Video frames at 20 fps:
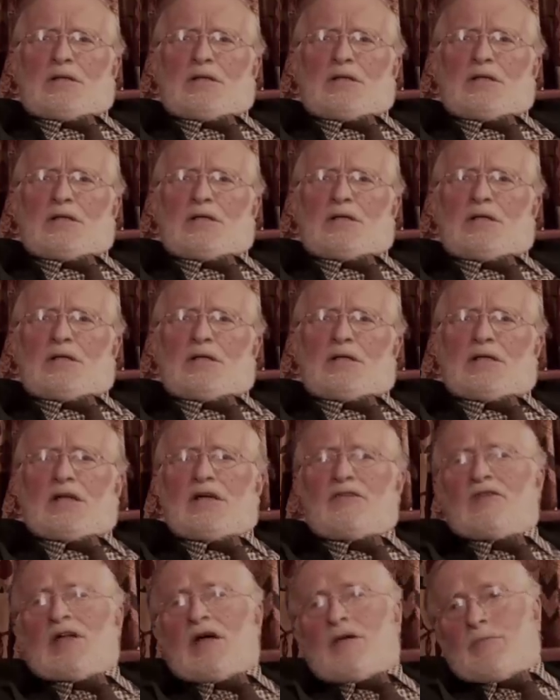he'd
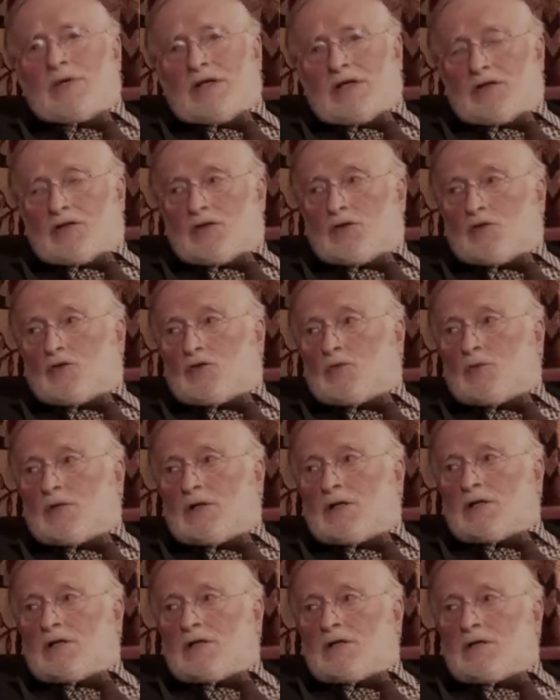given up being the youth
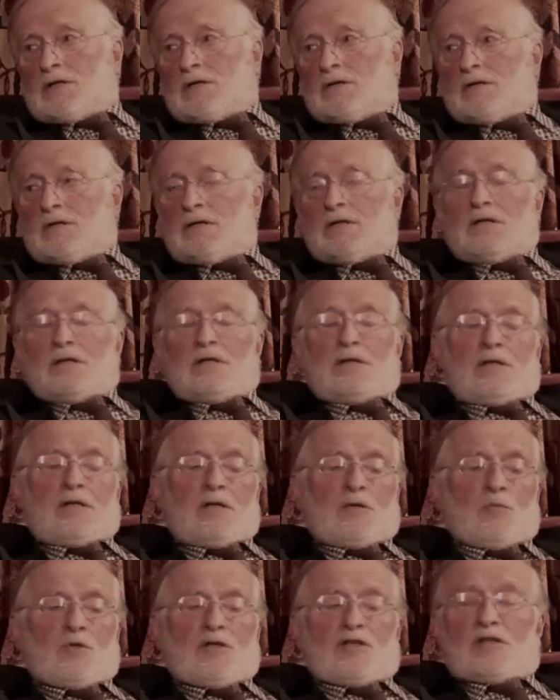worker,
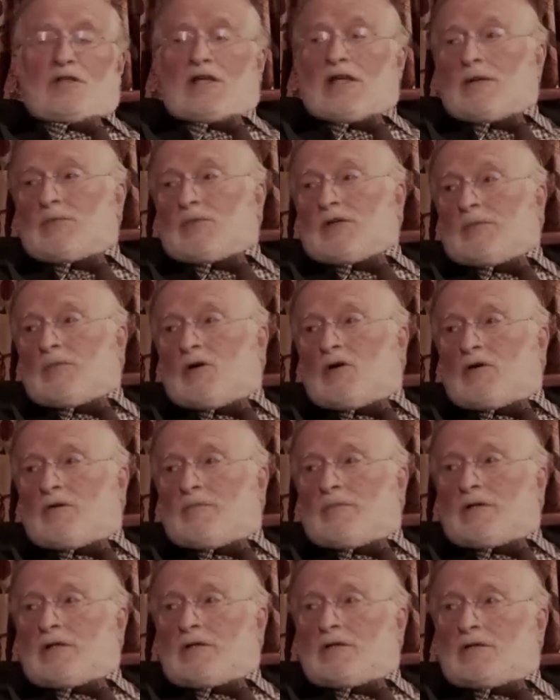and we kept him
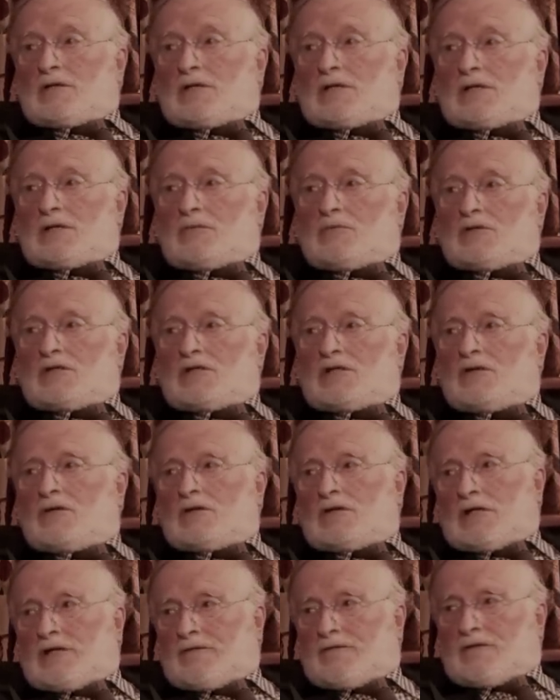on because he was
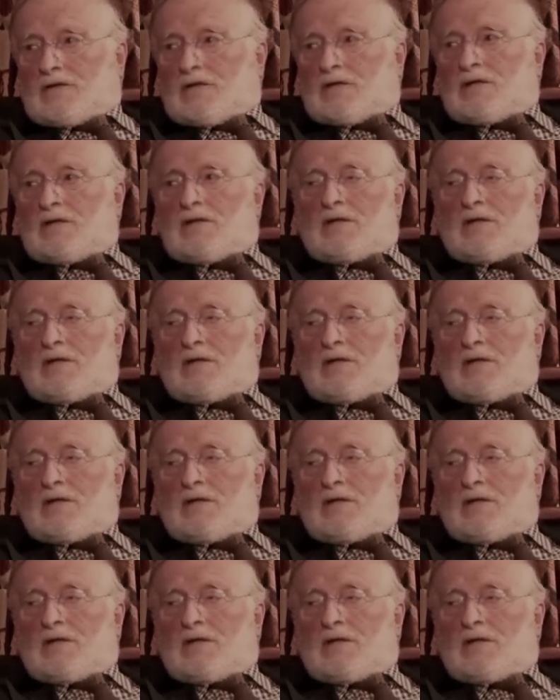so gifted.